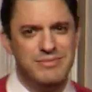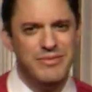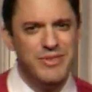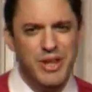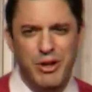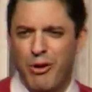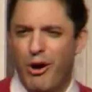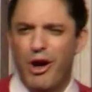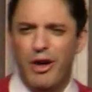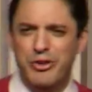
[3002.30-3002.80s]

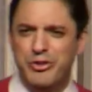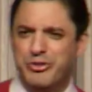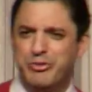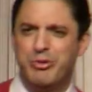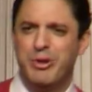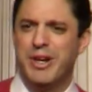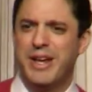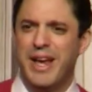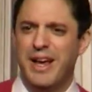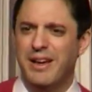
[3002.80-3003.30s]
They're all
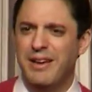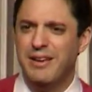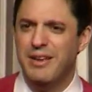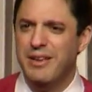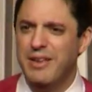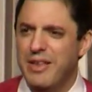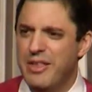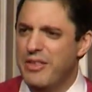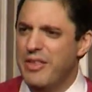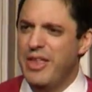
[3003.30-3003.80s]
shrinking.
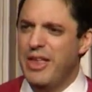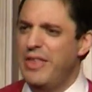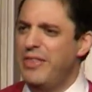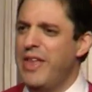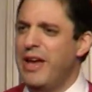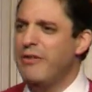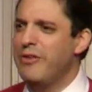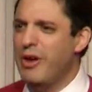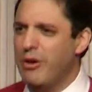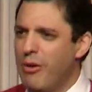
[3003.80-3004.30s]

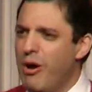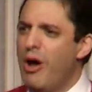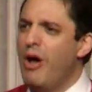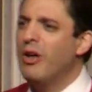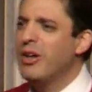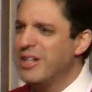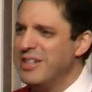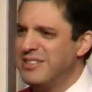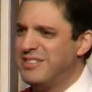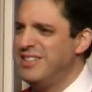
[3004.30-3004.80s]
They're all
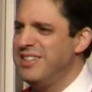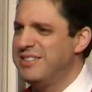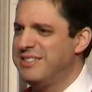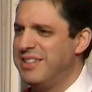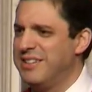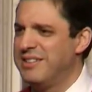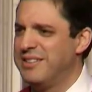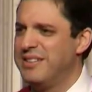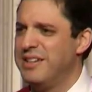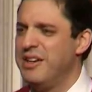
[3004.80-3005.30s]

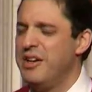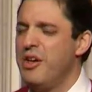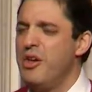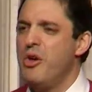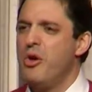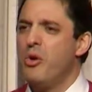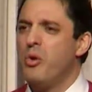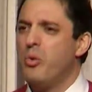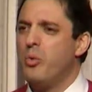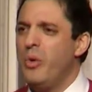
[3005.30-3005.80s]
consistent.
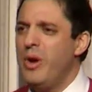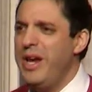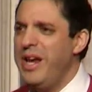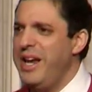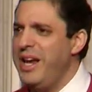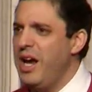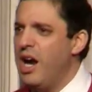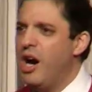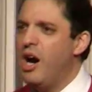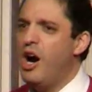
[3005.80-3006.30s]

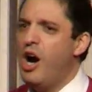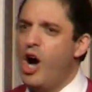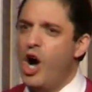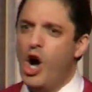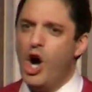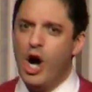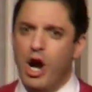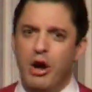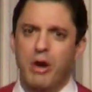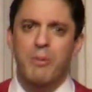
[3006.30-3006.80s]
We
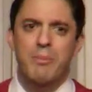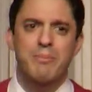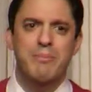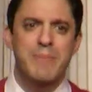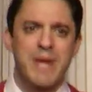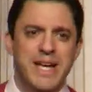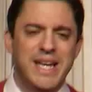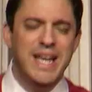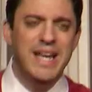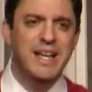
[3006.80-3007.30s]
are
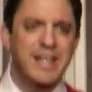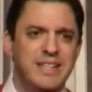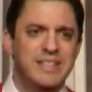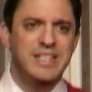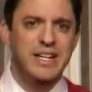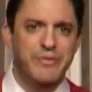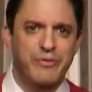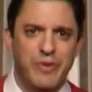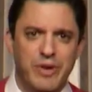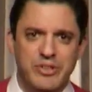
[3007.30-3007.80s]
making a
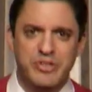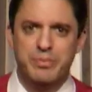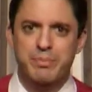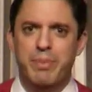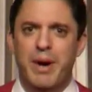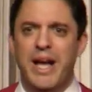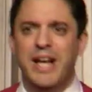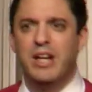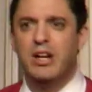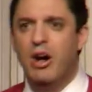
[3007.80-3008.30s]
difference
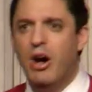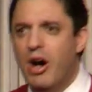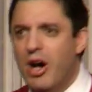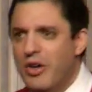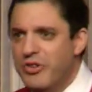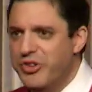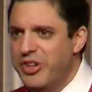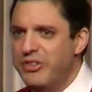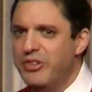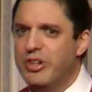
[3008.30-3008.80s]
by
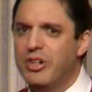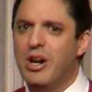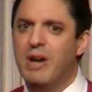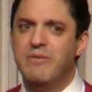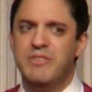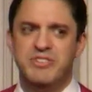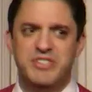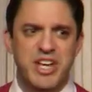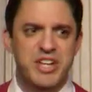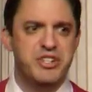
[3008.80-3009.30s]
causing the
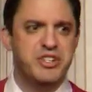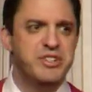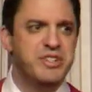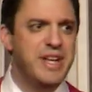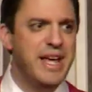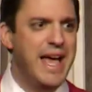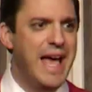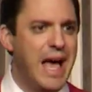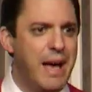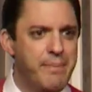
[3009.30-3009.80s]
conversation to
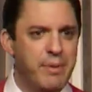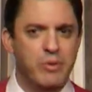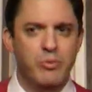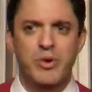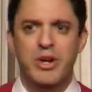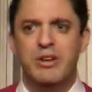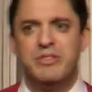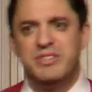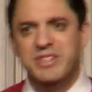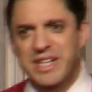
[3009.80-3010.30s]
happen.
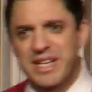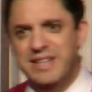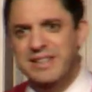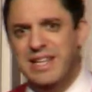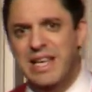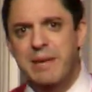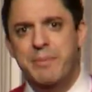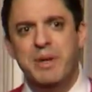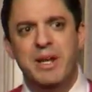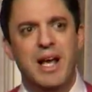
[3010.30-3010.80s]
We are
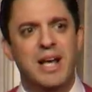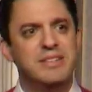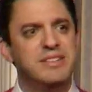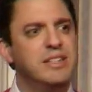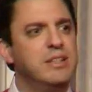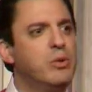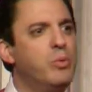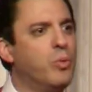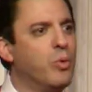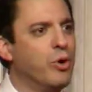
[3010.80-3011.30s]

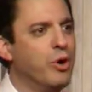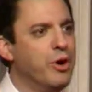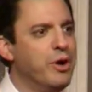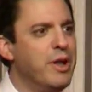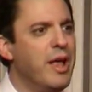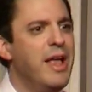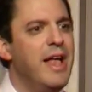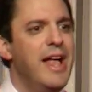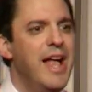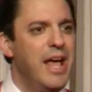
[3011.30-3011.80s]
de-demonizing the word
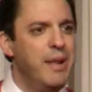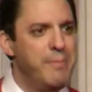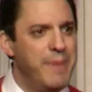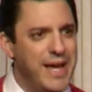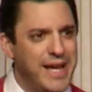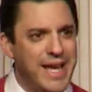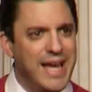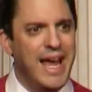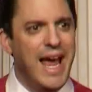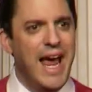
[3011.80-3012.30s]
and
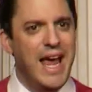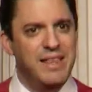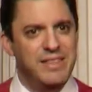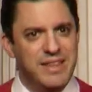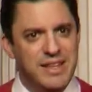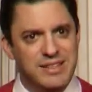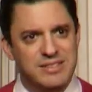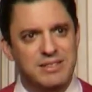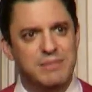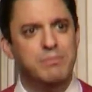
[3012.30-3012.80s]
making
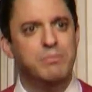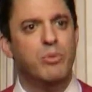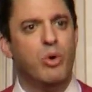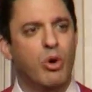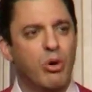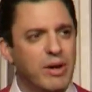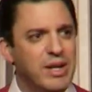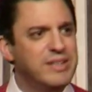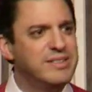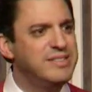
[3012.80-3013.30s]
atheism
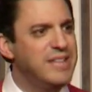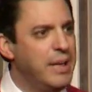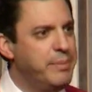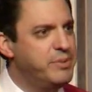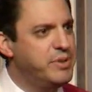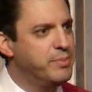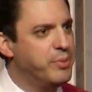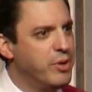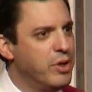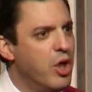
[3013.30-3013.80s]
more
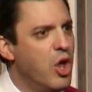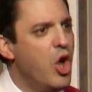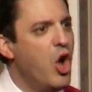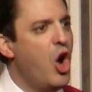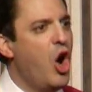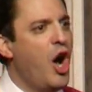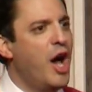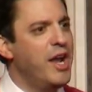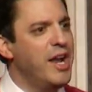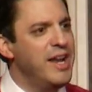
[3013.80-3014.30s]
acceptable
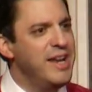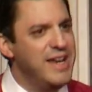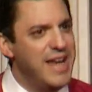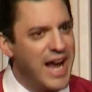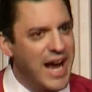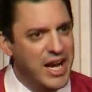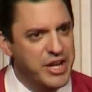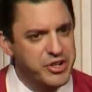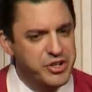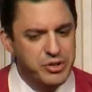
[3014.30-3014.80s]
on a
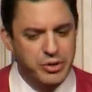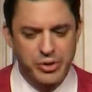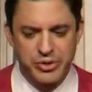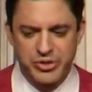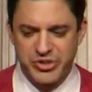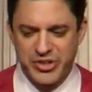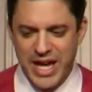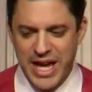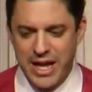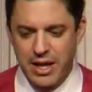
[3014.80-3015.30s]
national
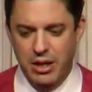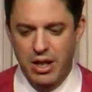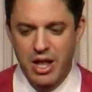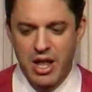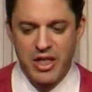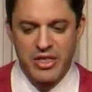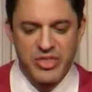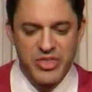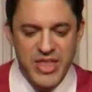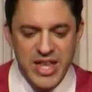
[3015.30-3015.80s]
scale.
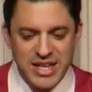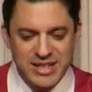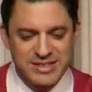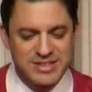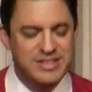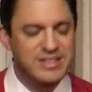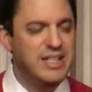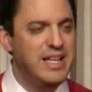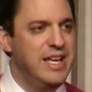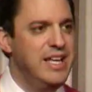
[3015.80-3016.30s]

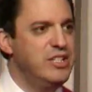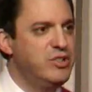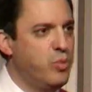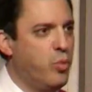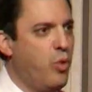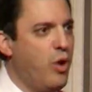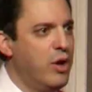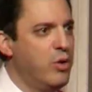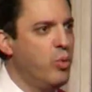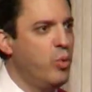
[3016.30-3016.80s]
This is
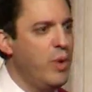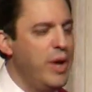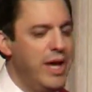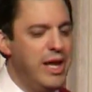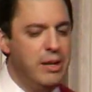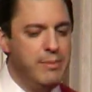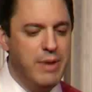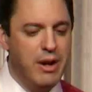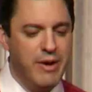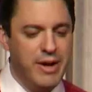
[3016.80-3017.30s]
what we
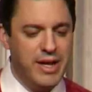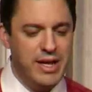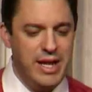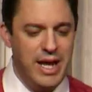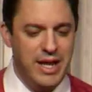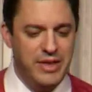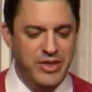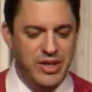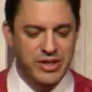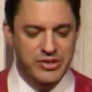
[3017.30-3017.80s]
at American
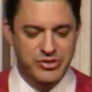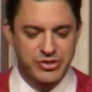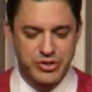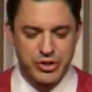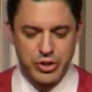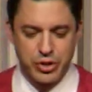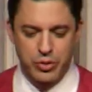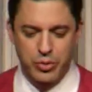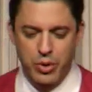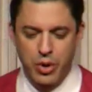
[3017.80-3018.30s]
Atheists
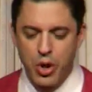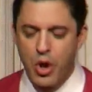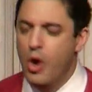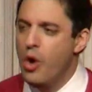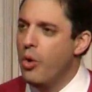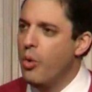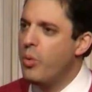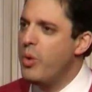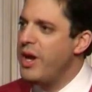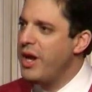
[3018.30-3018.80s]
do.
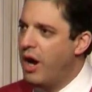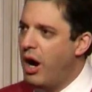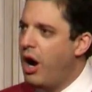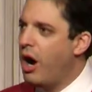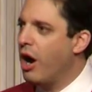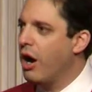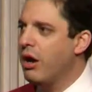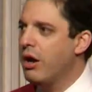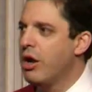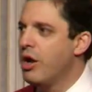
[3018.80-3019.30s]
We
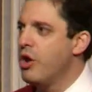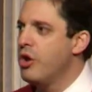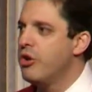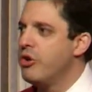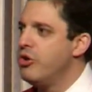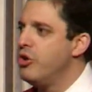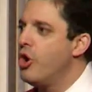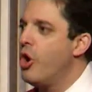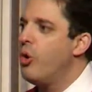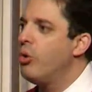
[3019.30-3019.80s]
are
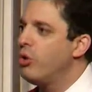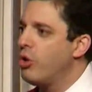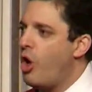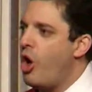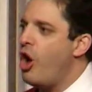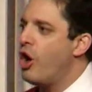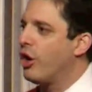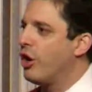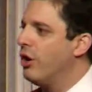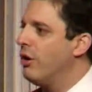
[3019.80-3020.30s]
no
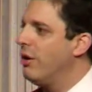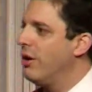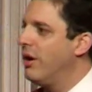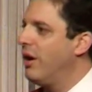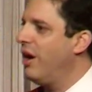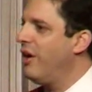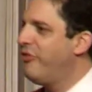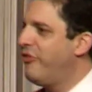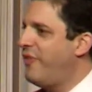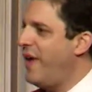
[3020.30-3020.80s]
longer
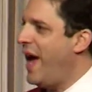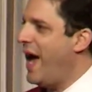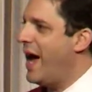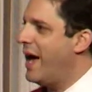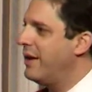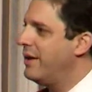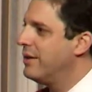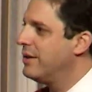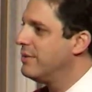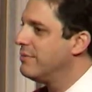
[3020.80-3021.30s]
a fad.
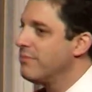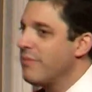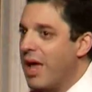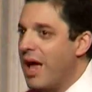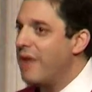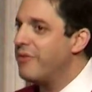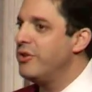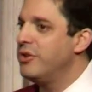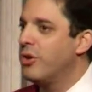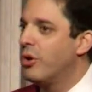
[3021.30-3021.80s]

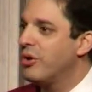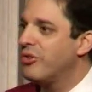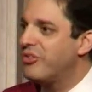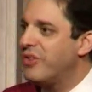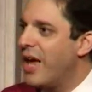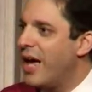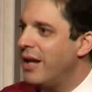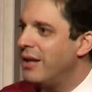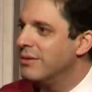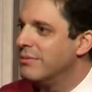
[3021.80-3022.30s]
Have you noticed
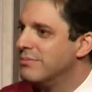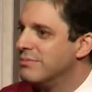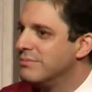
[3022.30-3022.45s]
that?